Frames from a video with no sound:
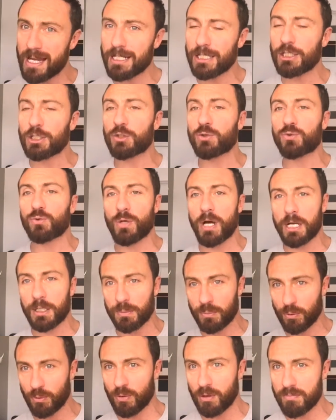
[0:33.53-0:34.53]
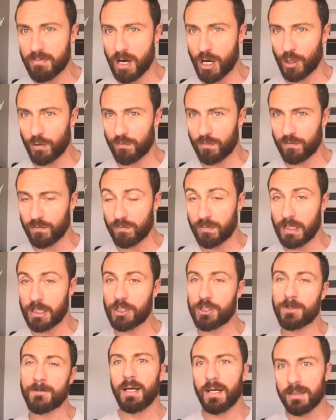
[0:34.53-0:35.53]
an incredible amount of information.